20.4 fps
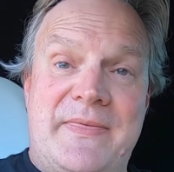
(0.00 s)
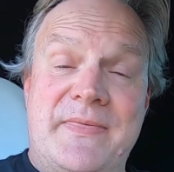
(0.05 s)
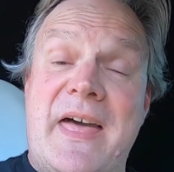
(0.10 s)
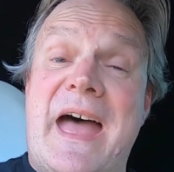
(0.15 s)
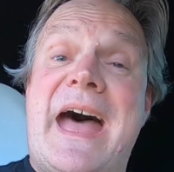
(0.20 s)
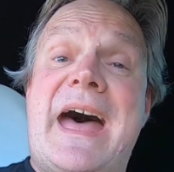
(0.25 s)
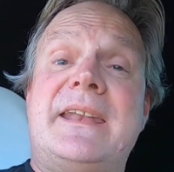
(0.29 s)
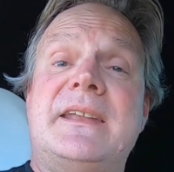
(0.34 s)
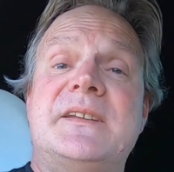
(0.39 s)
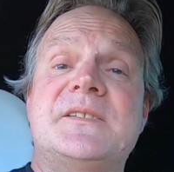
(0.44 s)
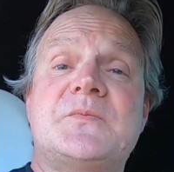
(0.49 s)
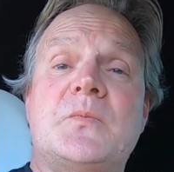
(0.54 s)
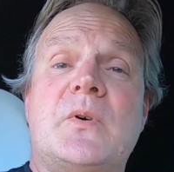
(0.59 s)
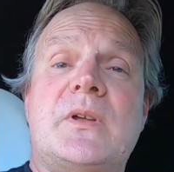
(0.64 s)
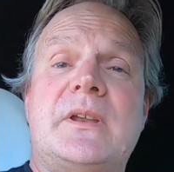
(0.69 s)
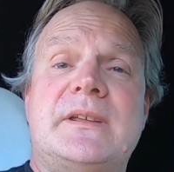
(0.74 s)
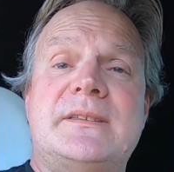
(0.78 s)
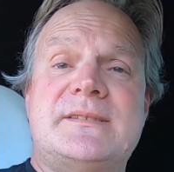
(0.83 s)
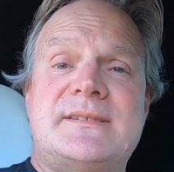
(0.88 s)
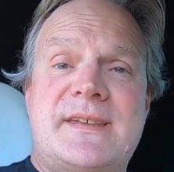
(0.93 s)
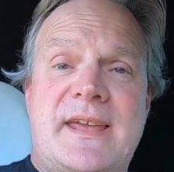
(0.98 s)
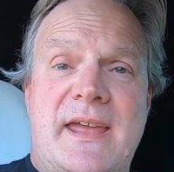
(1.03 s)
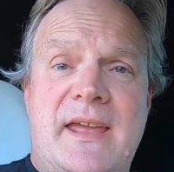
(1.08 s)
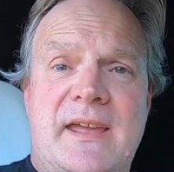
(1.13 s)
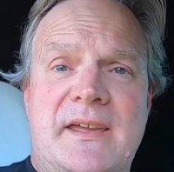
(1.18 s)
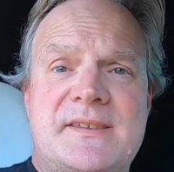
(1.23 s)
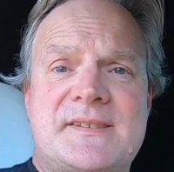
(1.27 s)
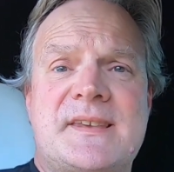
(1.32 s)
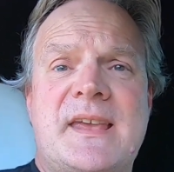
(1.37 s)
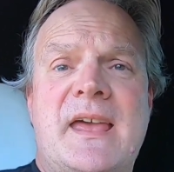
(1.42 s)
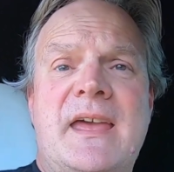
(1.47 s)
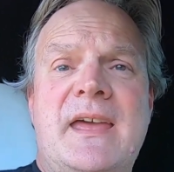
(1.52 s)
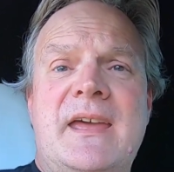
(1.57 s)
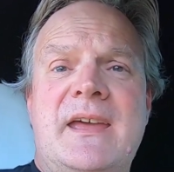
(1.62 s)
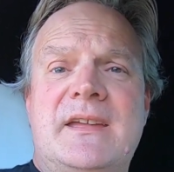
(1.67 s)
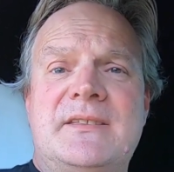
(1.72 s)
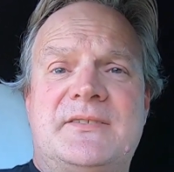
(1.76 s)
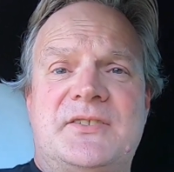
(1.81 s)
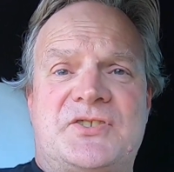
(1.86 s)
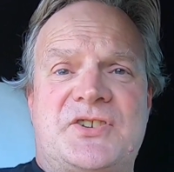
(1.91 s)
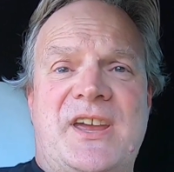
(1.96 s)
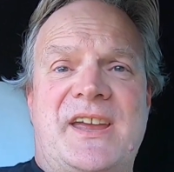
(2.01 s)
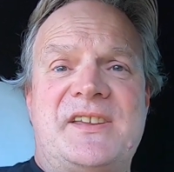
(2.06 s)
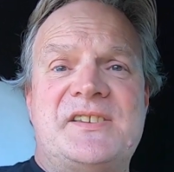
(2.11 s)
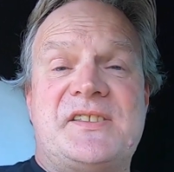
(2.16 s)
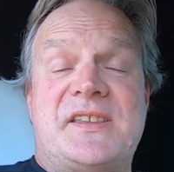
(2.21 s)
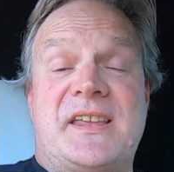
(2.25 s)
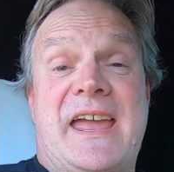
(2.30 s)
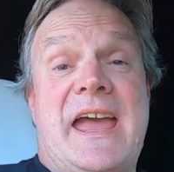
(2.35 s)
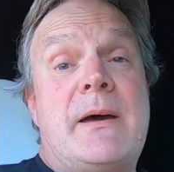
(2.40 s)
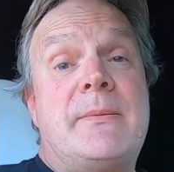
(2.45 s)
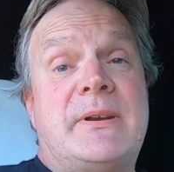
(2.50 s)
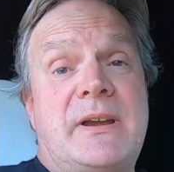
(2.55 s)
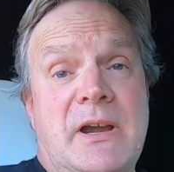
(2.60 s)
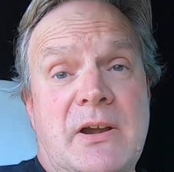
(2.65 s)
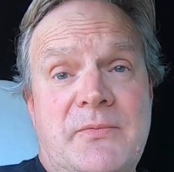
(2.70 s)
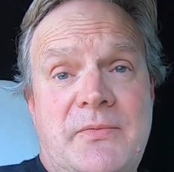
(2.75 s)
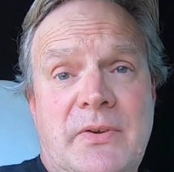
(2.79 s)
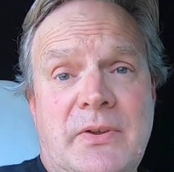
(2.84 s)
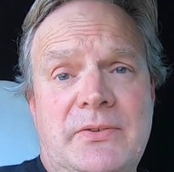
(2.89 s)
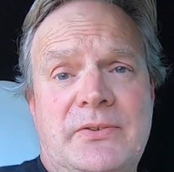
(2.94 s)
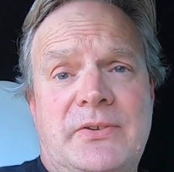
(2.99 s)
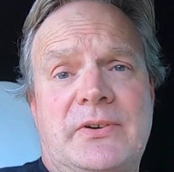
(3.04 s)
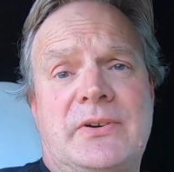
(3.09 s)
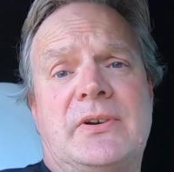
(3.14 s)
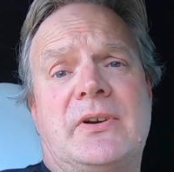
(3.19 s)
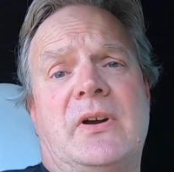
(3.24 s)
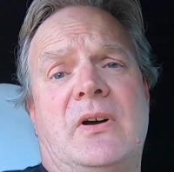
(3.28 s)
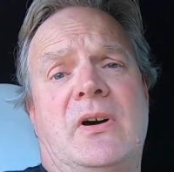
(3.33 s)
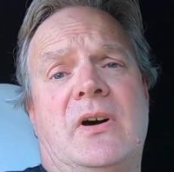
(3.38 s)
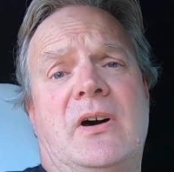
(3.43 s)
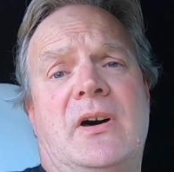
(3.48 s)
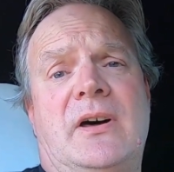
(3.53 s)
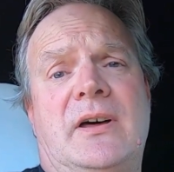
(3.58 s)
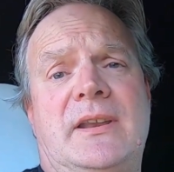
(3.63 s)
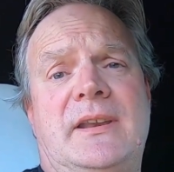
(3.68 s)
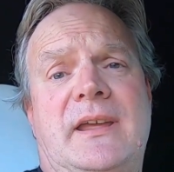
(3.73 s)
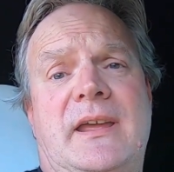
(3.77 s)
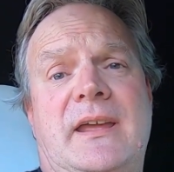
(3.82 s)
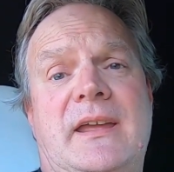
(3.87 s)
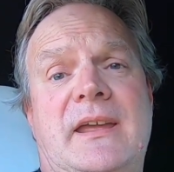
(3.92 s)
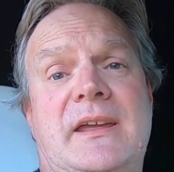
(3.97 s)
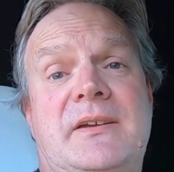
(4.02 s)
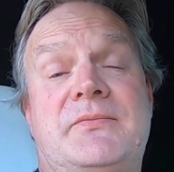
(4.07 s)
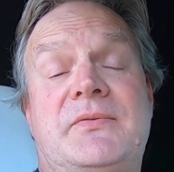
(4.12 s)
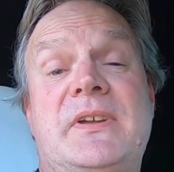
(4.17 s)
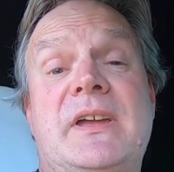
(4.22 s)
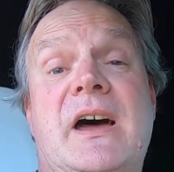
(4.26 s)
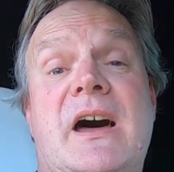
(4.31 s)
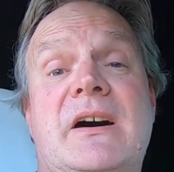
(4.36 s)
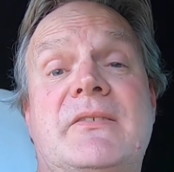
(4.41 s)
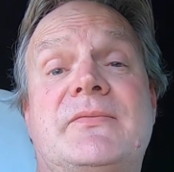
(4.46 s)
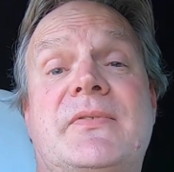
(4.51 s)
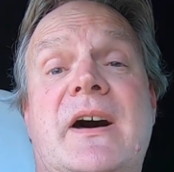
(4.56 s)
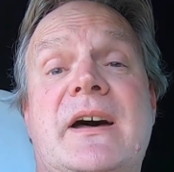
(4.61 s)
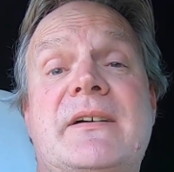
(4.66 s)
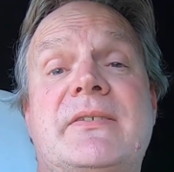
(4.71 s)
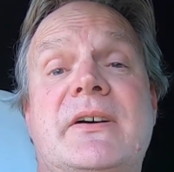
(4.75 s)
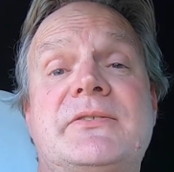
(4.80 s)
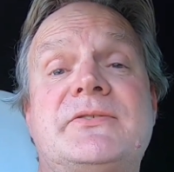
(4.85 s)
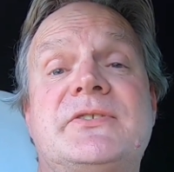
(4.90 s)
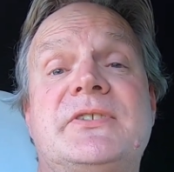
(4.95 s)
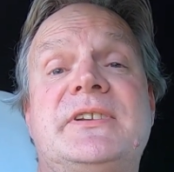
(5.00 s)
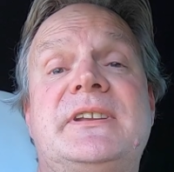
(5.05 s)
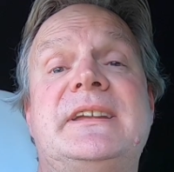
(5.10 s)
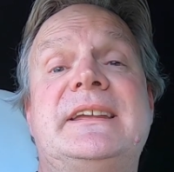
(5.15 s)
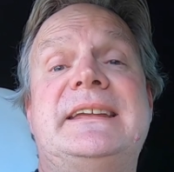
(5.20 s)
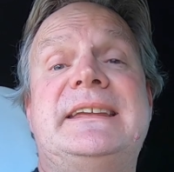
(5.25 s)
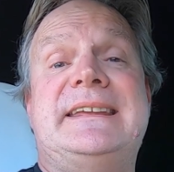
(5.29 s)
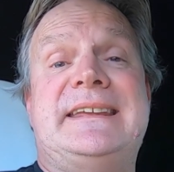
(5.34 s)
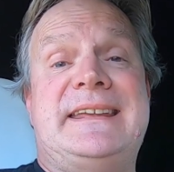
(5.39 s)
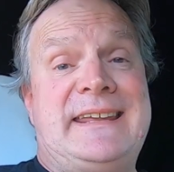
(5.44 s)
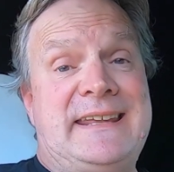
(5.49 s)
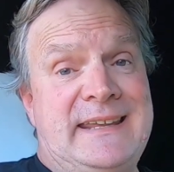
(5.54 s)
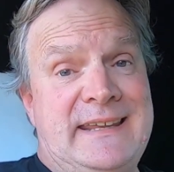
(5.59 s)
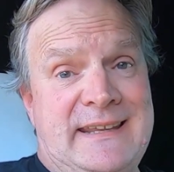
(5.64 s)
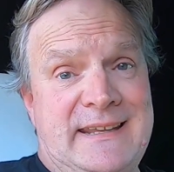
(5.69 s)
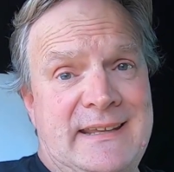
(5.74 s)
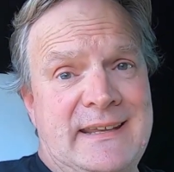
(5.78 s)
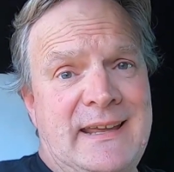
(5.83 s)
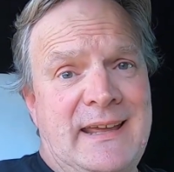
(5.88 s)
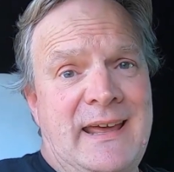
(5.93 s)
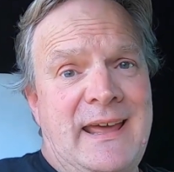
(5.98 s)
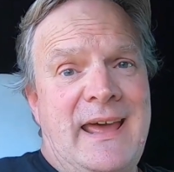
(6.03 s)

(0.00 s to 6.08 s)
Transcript: And that is what it takes to change the cabin air filter on a Fiat 500 E.